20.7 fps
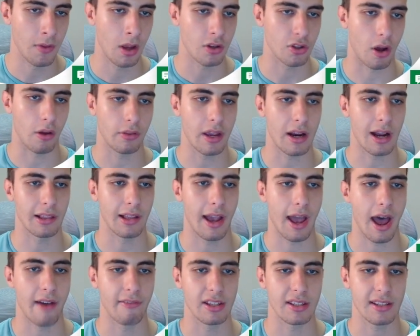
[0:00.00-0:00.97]
So they kind of like
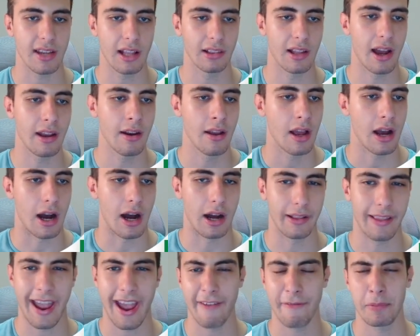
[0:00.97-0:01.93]
have this headline.
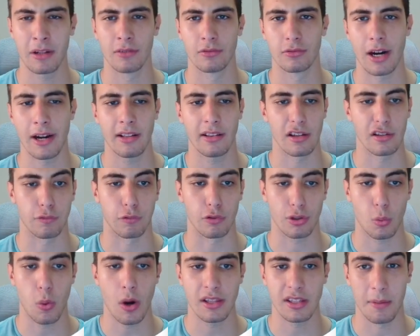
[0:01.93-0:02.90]
They have been running this for
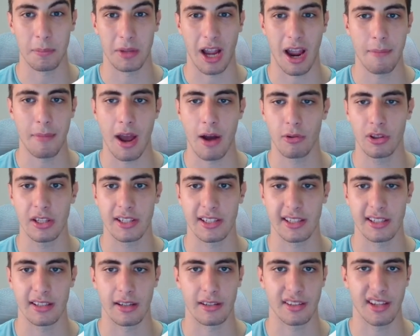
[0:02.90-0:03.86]
quite some time now,
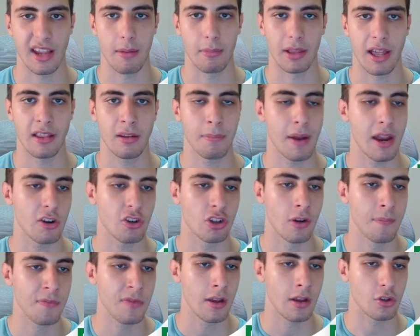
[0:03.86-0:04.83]
this same landing page.
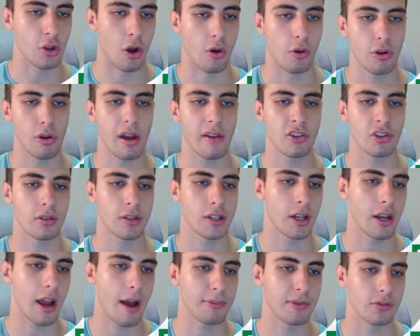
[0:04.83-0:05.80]
So you have nutrition
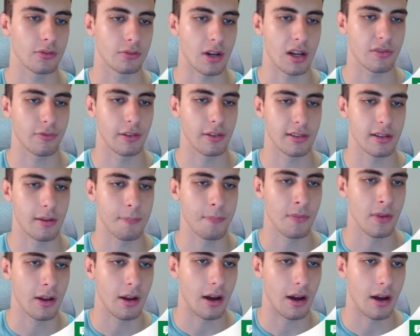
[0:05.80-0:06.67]
gaps, Grüns fills them.